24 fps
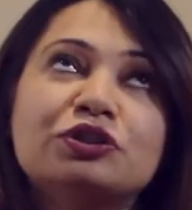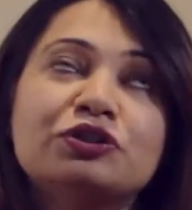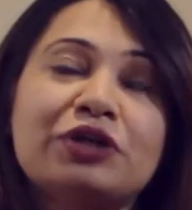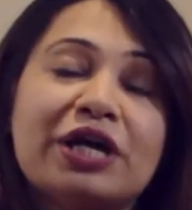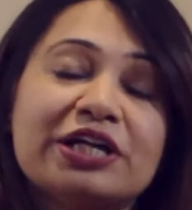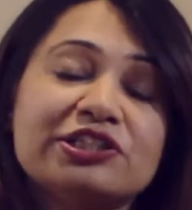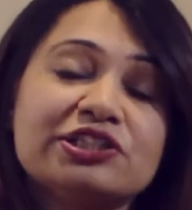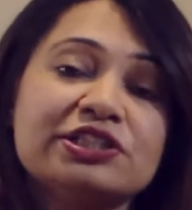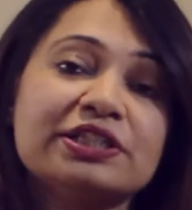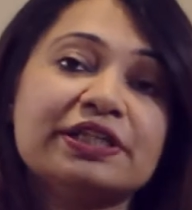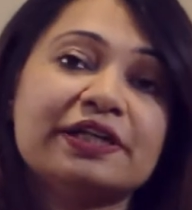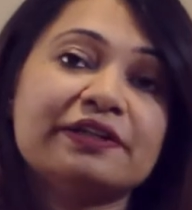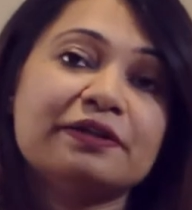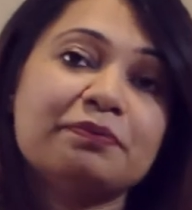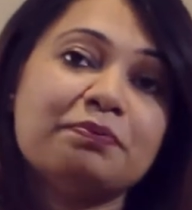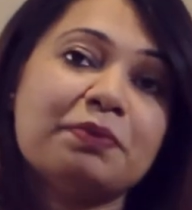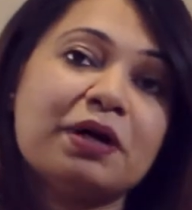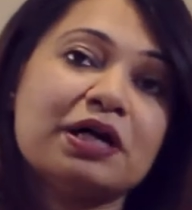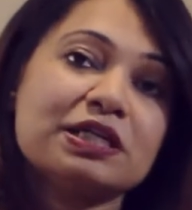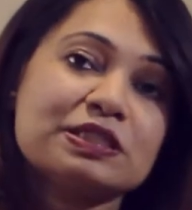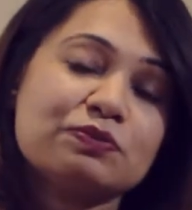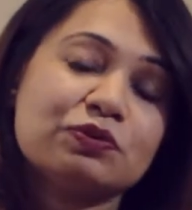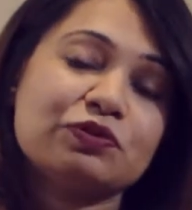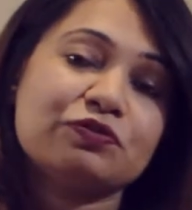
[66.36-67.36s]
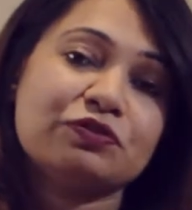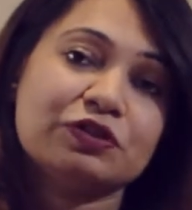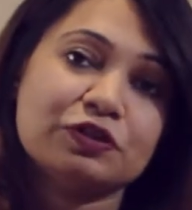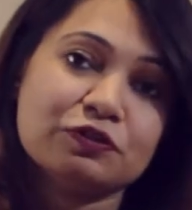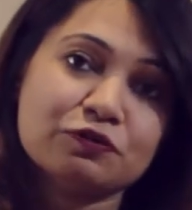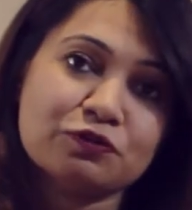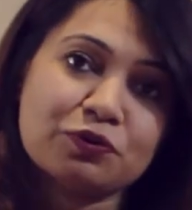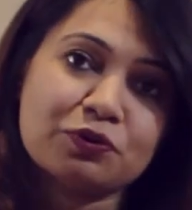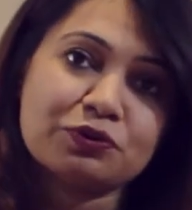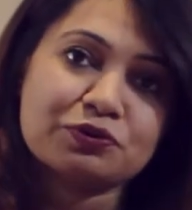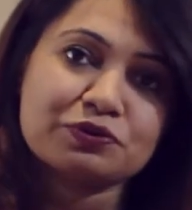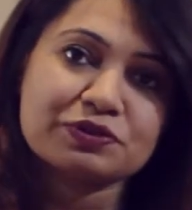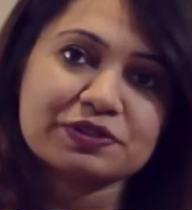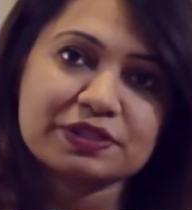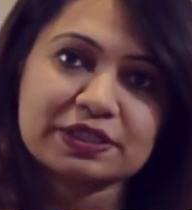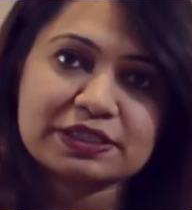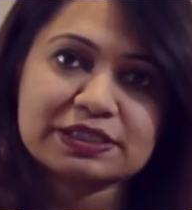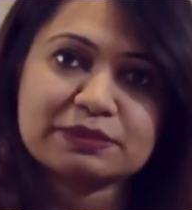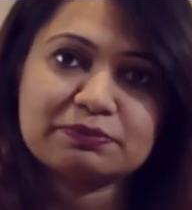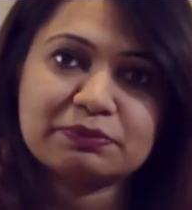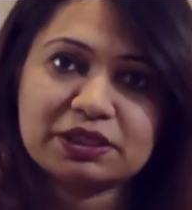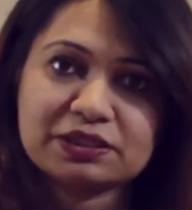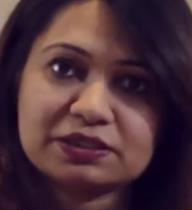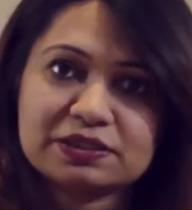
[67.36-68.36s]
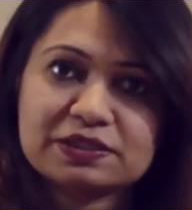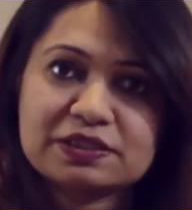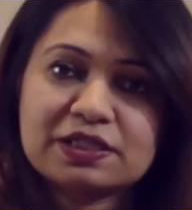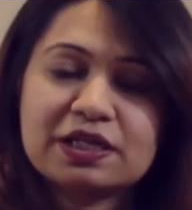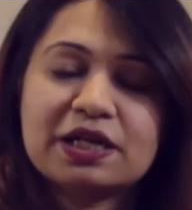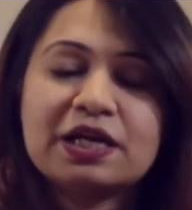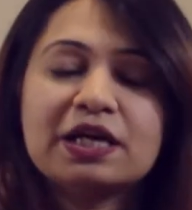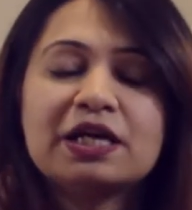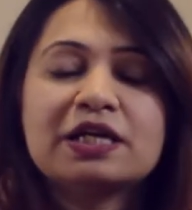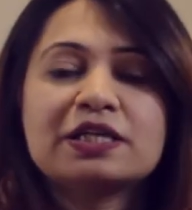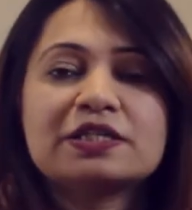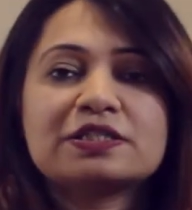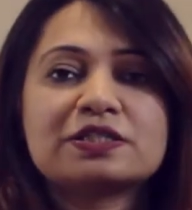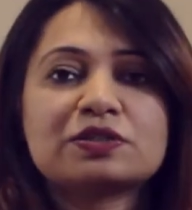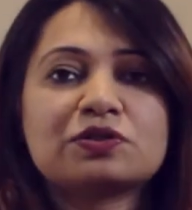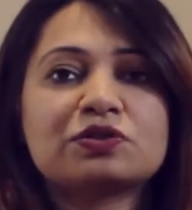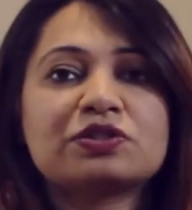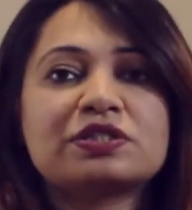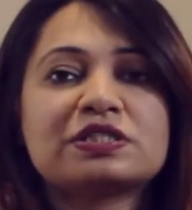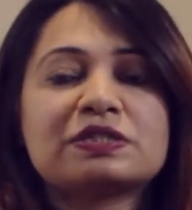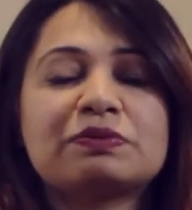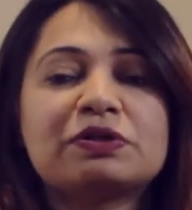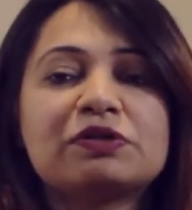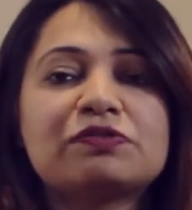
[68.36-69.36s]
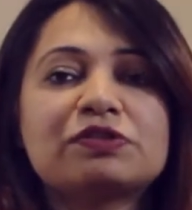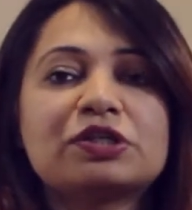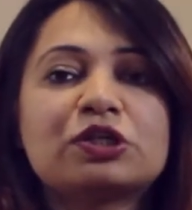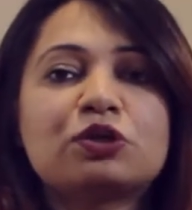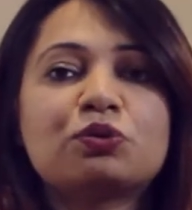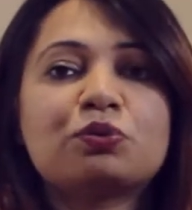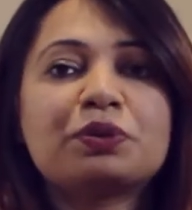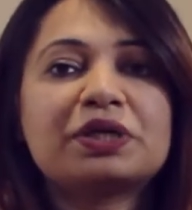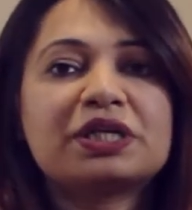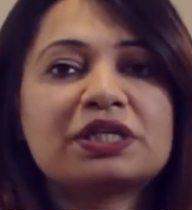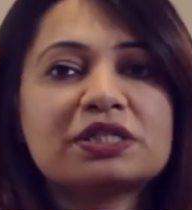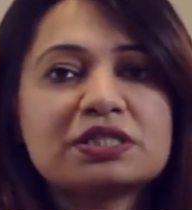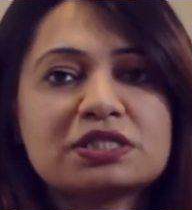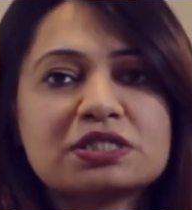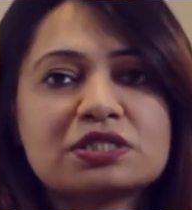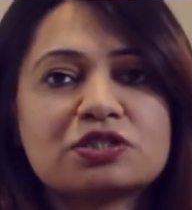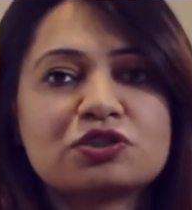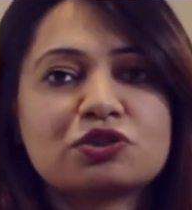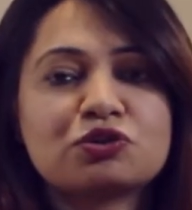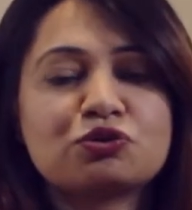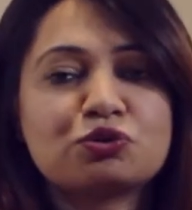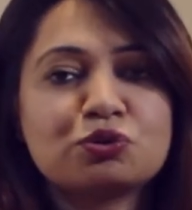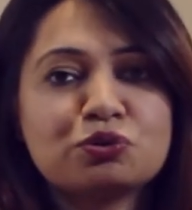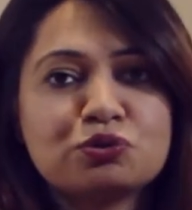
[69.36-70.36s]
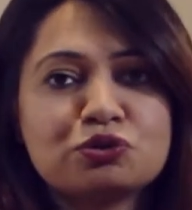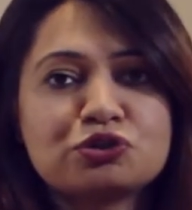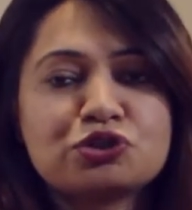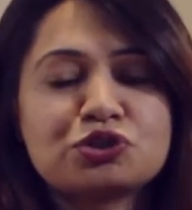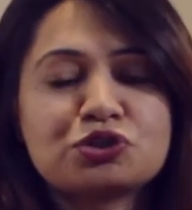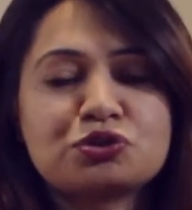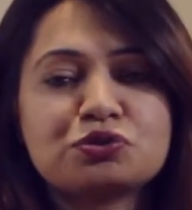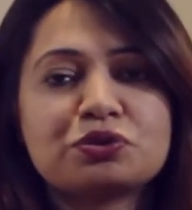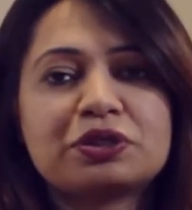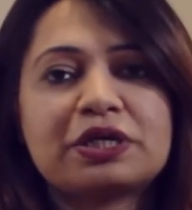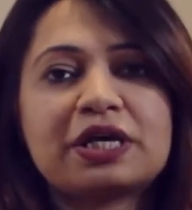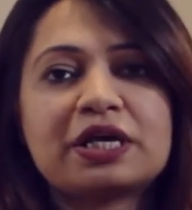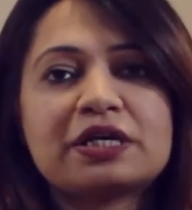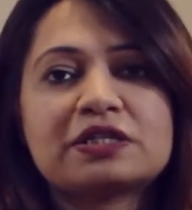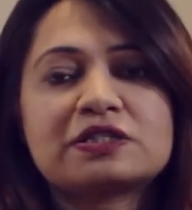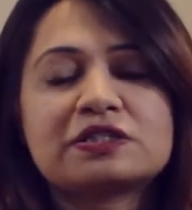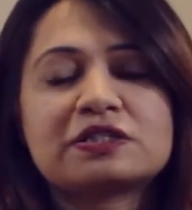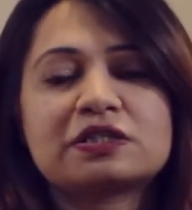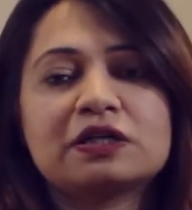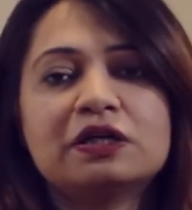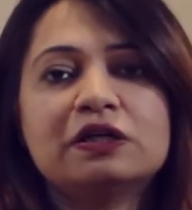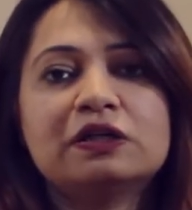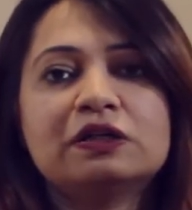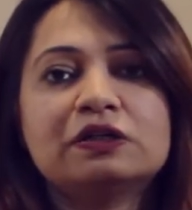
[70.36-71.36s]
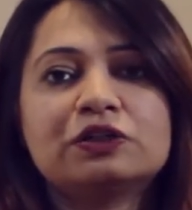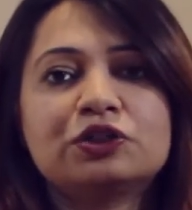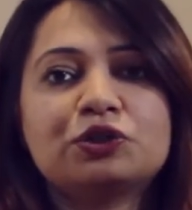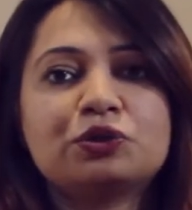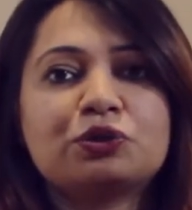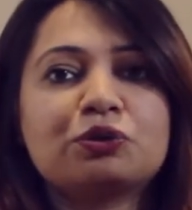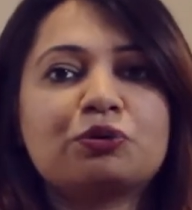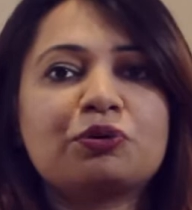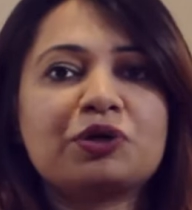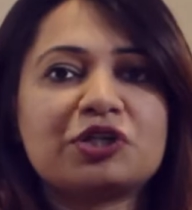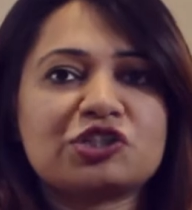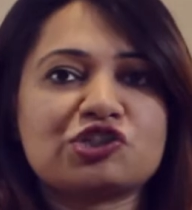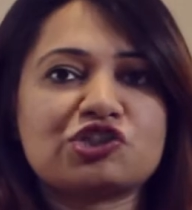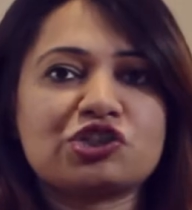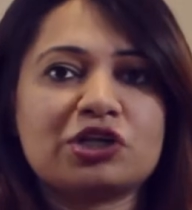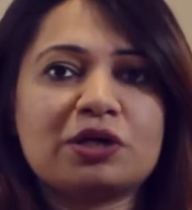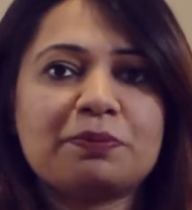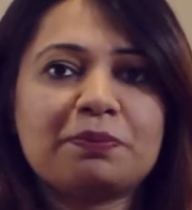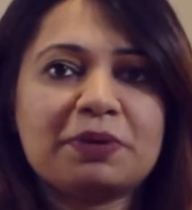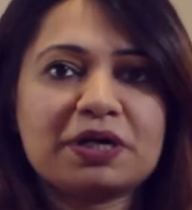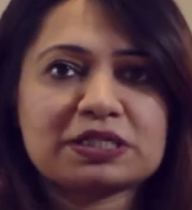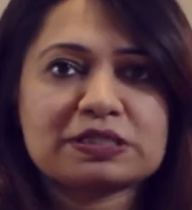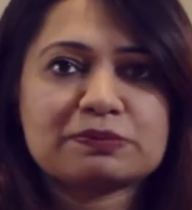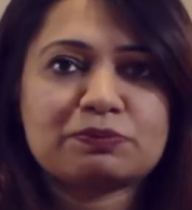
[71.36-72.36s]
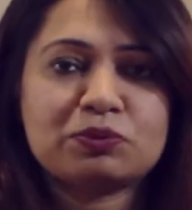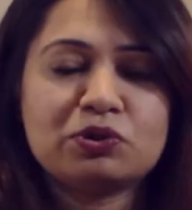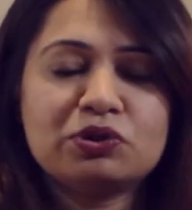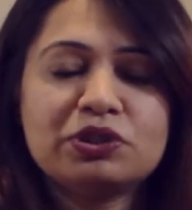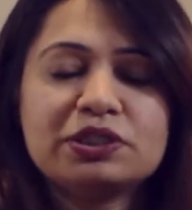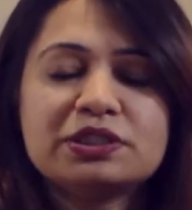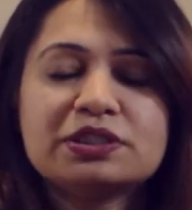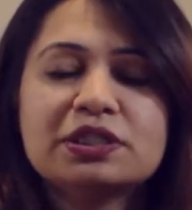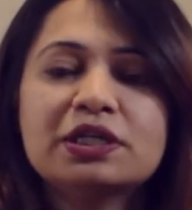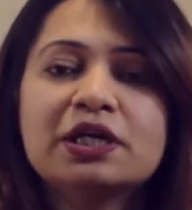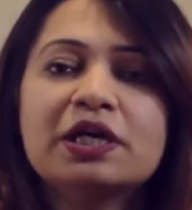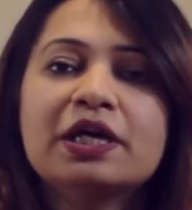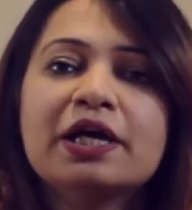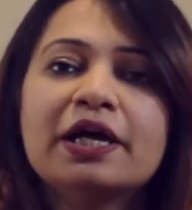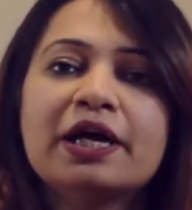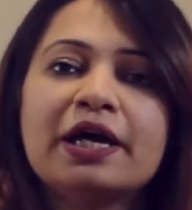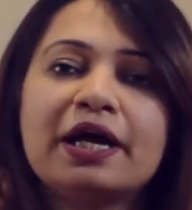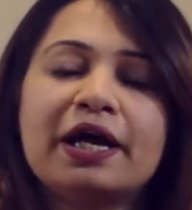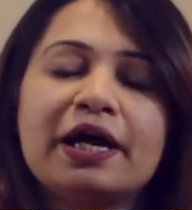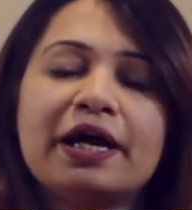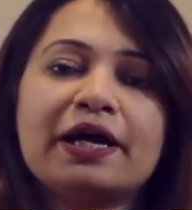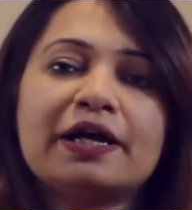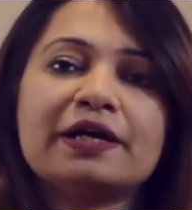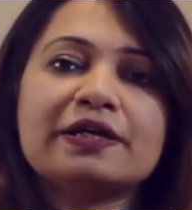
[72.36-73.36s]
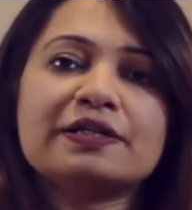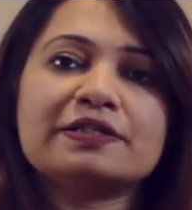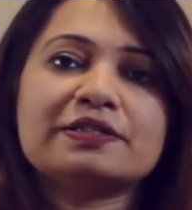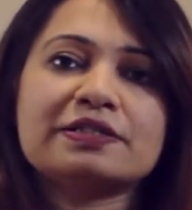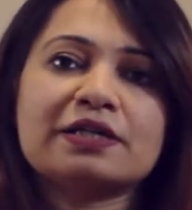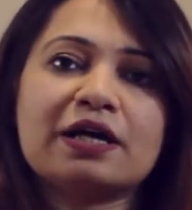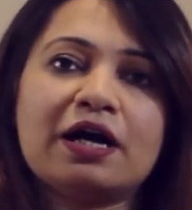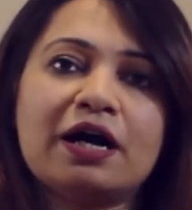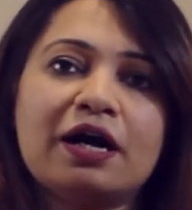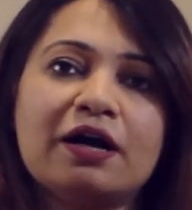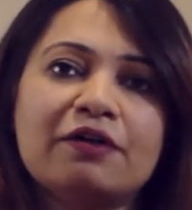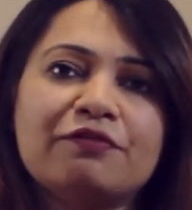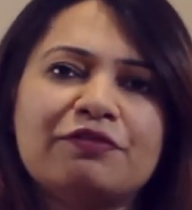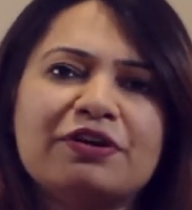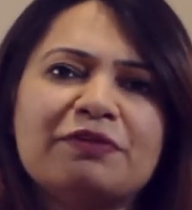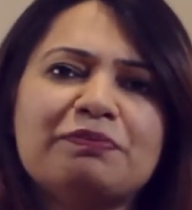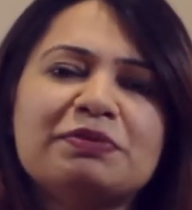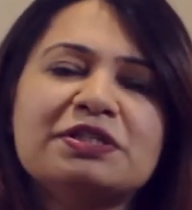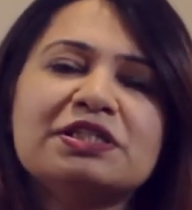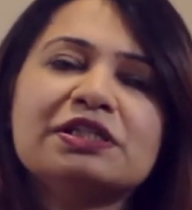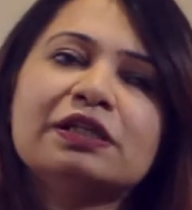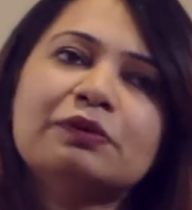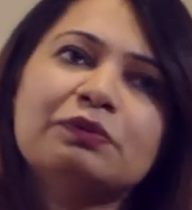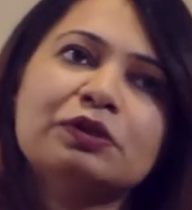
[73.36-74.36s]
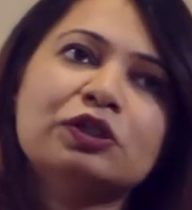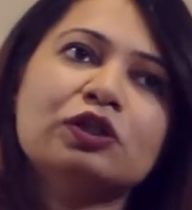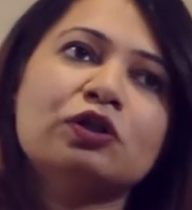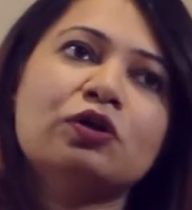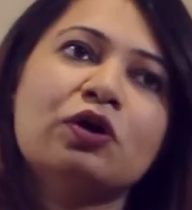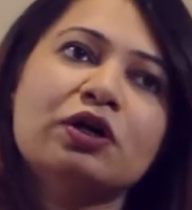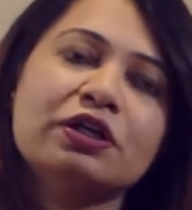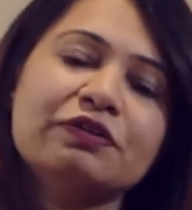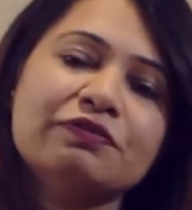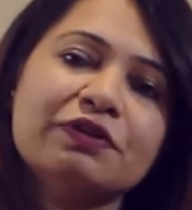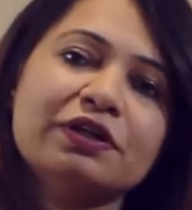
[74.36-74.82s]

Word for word: you actually get the passport within four to six months. So this is one of the quickest route to get a Euro Asia passport. And uh, we have been dealing with a lot of